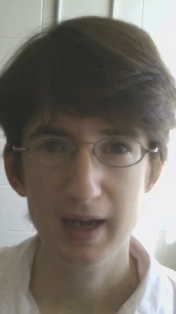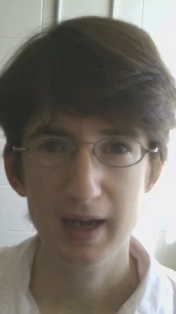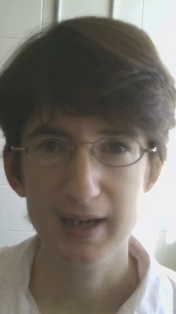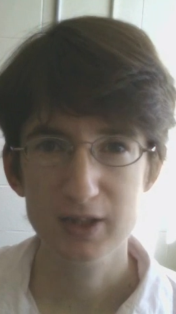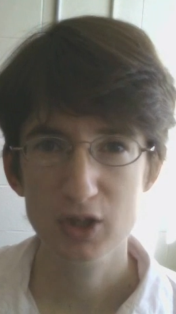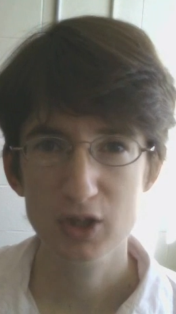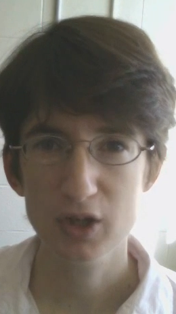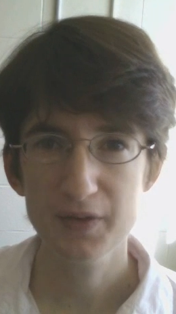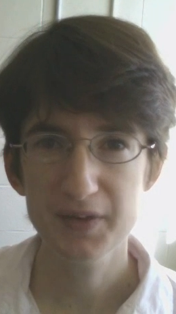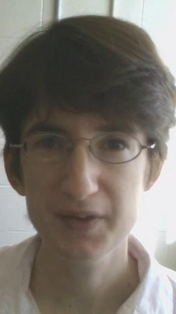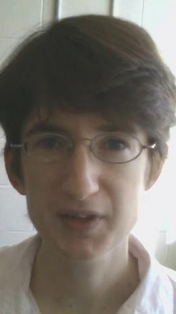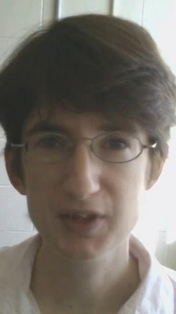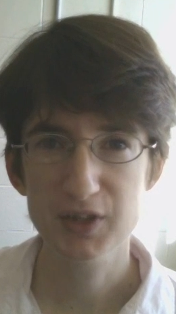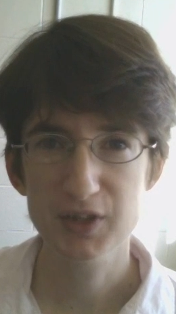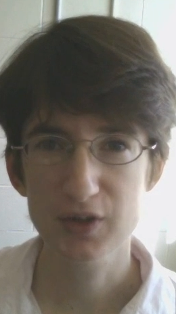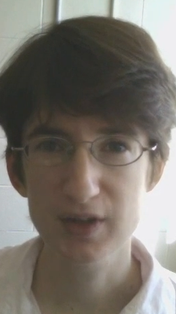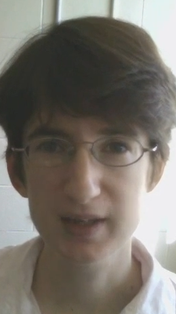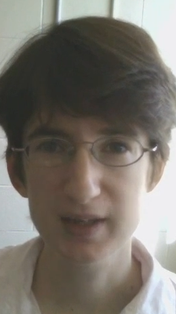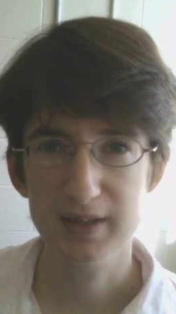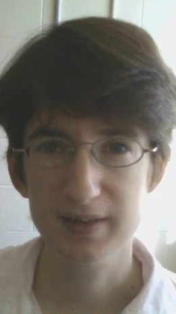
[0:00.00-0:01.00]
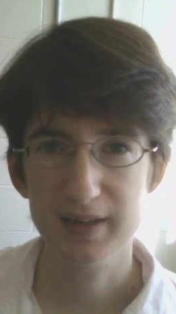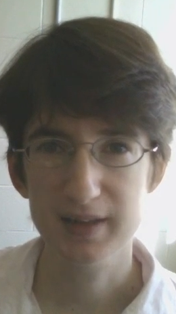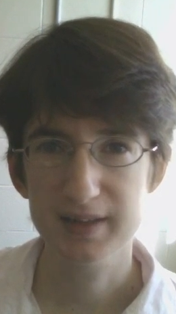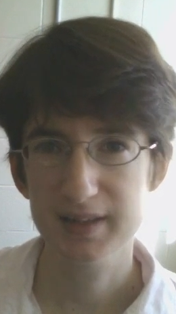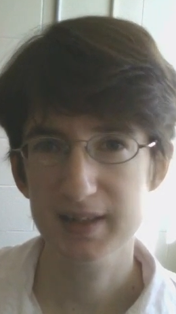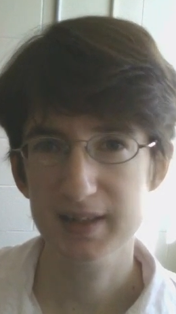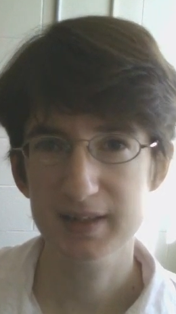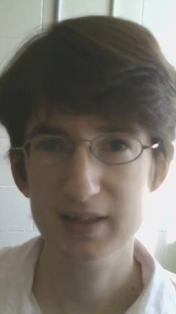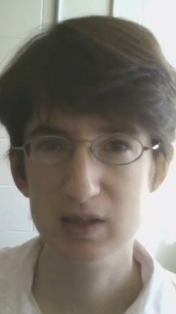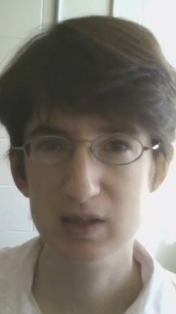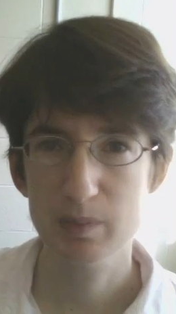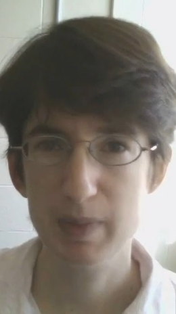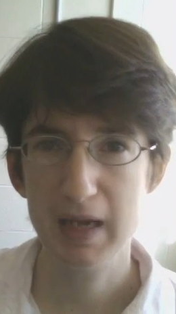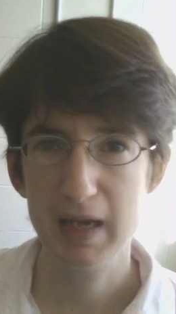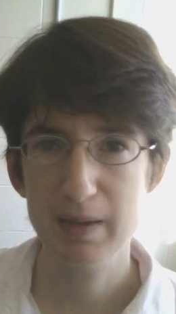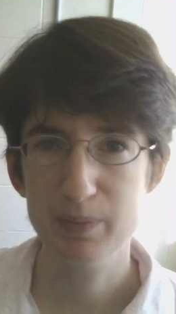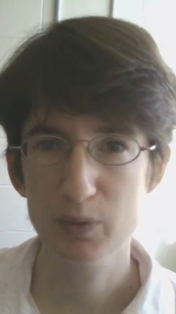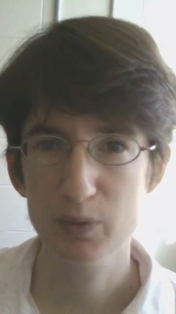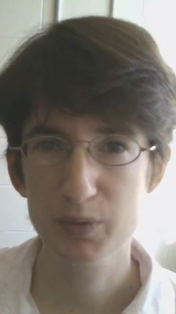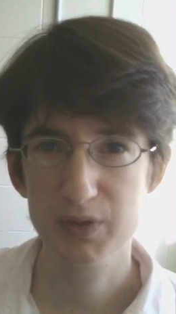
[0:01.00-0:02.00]
I told the student that since the
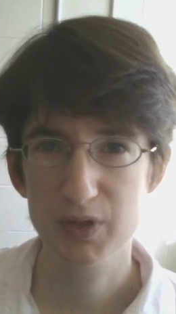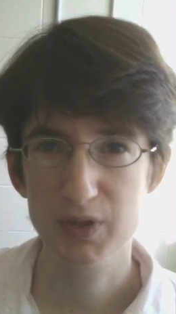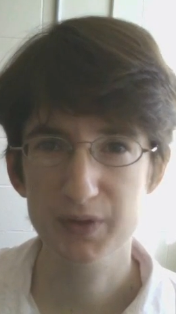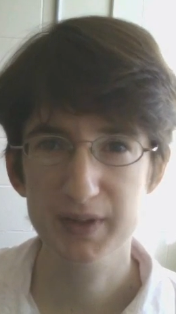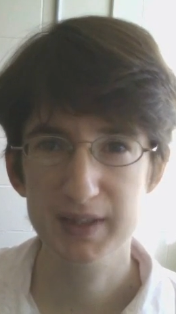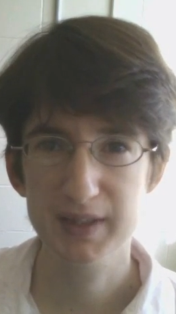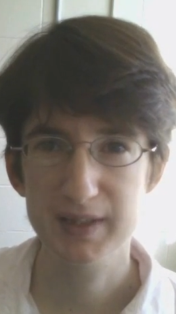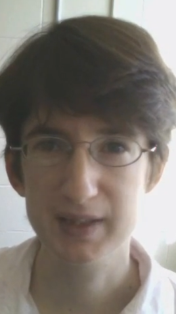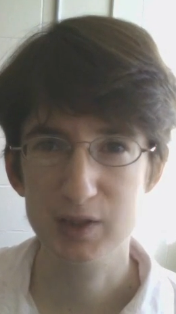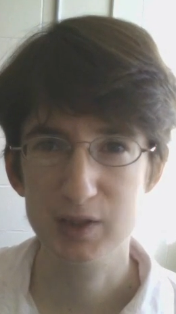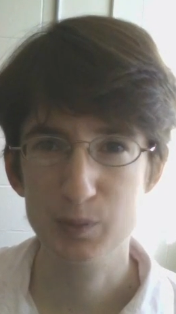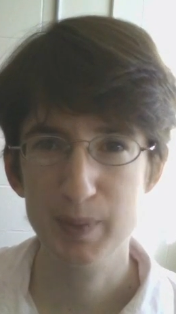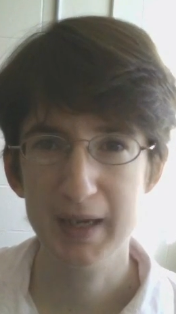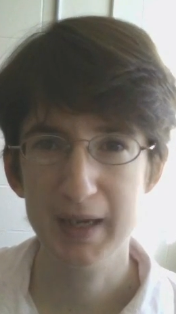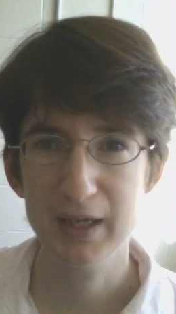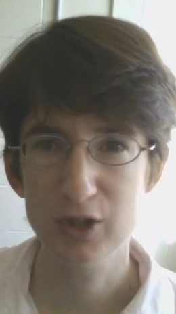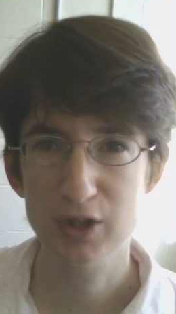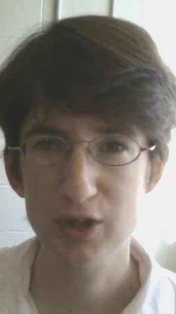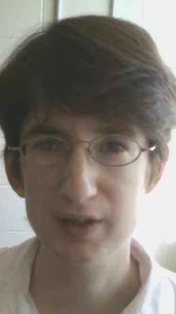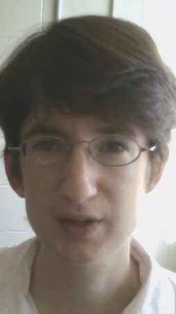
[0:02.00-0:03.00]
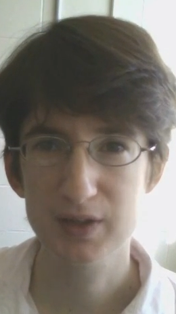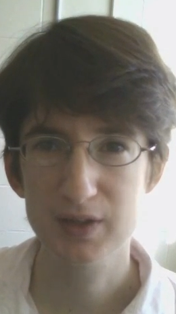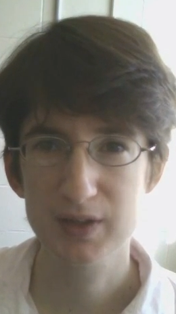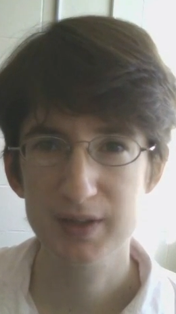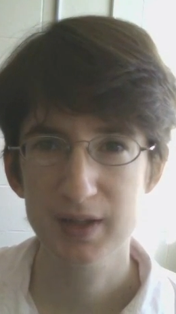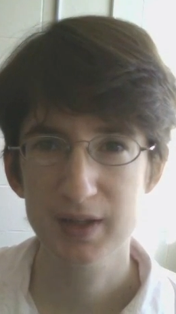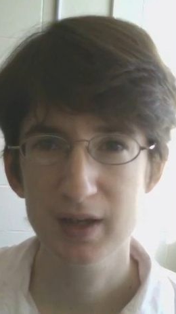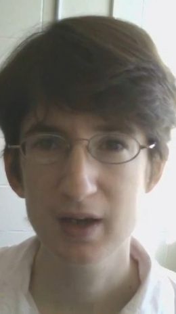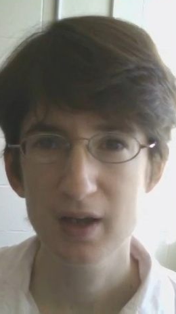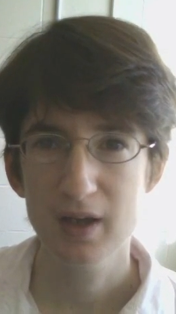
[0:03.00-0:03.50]
paper was only 6 pages,